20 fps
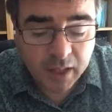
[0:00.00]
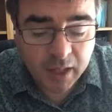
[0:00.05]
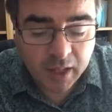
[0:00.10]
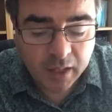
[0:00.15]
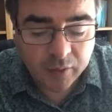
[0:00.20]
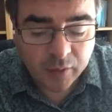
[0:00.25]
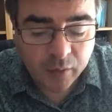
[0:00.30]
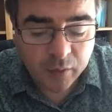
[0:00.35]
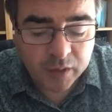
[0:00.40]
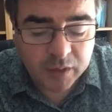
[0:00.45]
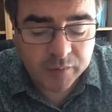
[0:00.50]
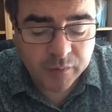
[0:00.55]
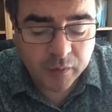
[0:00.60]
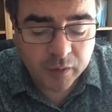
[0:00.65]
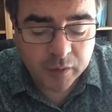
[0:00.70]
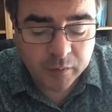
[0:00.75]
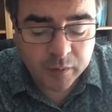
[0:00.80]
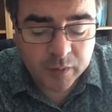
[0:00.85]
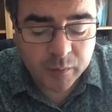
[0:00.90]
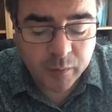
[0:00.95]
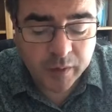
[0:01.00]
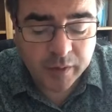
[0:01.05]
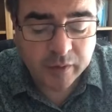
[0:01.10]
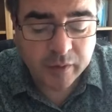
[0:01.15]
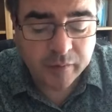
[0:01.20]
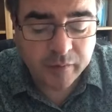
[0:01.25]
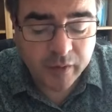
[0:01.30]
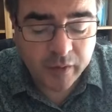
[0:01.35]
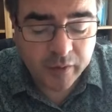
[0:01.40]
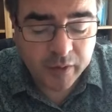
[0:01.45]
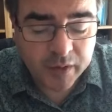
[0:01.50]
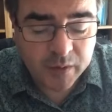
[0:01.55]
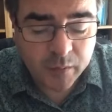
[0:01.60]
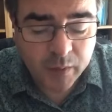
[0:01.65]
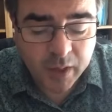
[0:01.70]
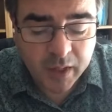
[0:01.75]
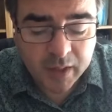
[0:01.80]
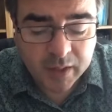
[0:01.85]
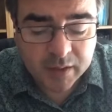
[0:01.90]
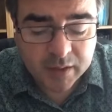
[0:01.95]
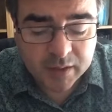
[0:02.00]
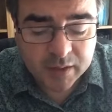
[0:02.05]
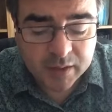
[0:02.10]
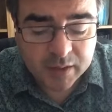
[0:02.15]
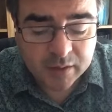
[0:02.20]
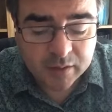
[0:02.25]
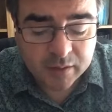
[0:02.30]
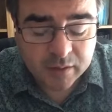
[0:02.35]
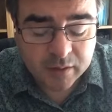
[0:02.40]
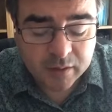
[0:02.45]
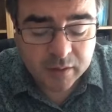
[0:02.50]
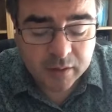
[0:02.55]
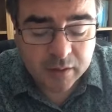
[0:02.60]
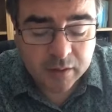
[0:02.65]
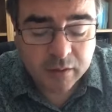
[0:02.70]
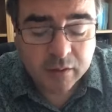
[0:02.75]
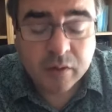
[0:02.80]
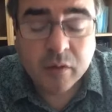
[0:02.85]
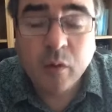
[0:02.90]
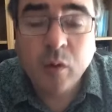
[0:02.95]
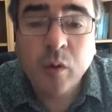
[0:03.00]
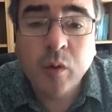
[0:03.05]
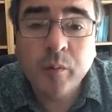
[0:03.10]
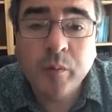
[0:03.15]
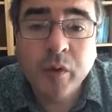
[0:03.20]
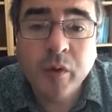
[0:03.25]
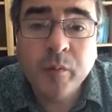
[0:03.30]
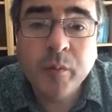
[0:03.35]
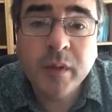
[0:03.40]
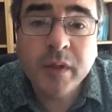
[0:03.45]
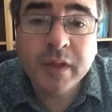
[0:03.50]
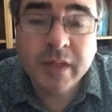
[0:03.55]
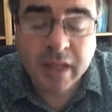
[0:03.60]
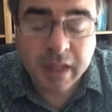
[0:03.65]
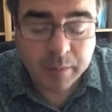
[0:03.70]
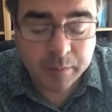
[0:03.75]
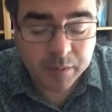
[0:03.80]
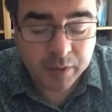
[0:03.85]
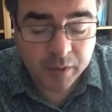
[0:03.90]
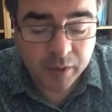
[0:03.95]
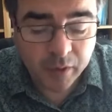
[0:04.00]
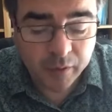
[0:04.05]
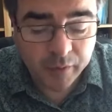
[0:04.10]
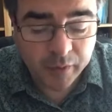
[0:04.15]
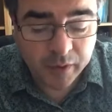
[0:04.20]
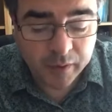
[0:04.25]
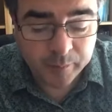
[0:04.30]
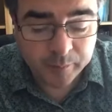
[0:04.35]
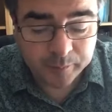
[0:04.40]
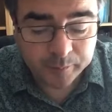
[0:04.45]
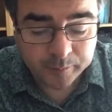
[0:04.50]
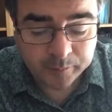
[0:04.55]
and all his followers went their various ways. The whole movement came to nothing.